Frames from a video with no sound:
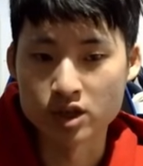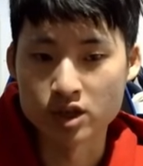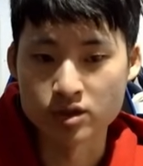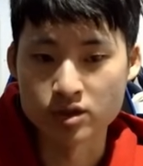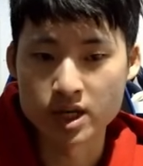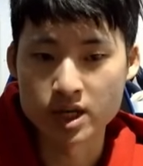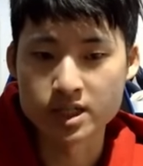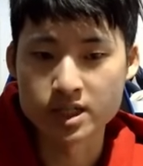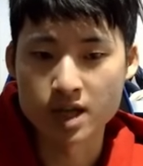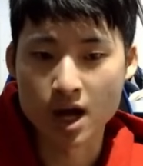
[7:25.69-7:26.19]
So
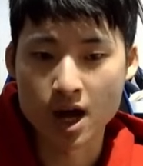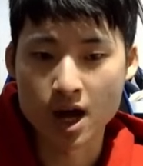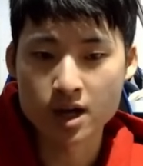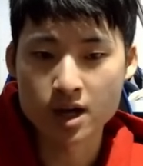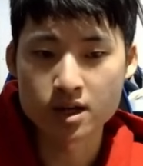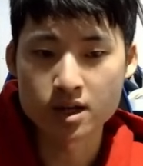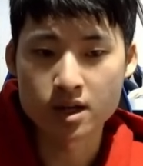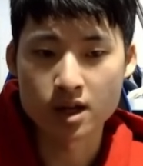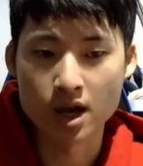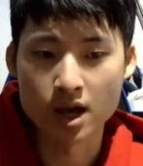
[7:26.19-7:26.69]
they die,
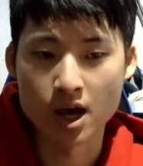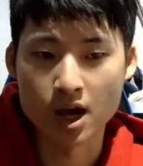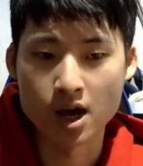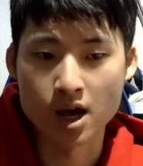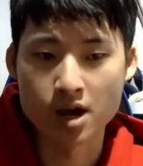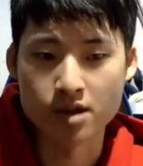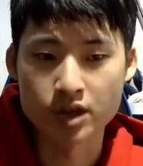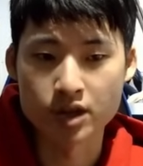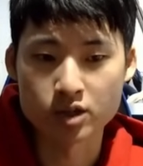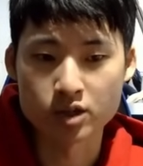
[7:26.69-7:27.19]

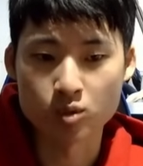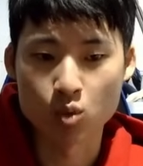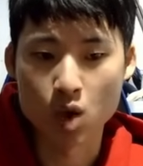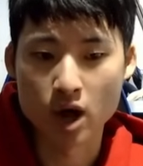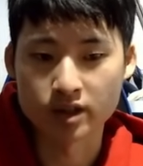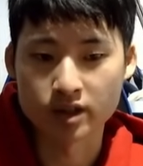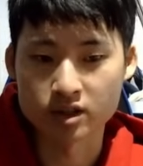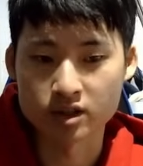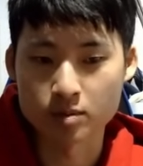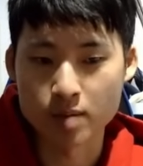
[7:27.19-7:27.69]
and they just walk
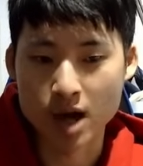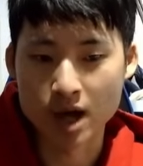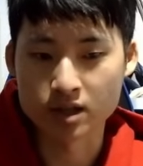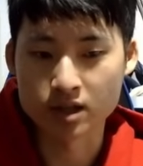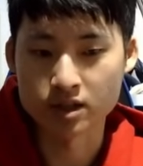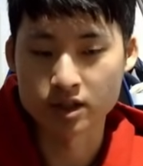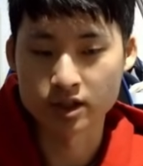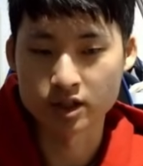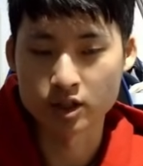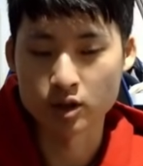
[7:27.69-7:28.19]
into the backline
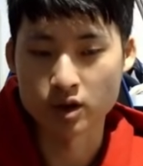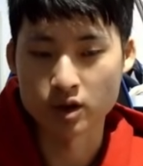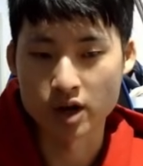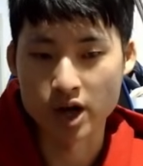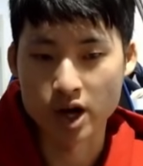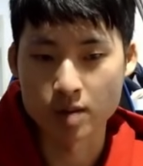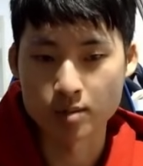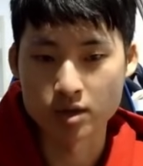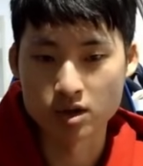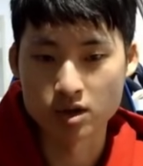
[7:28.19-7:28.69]
and kill your
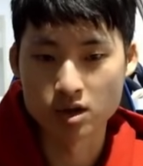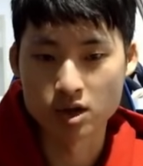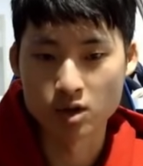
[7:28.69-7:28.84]
Heimer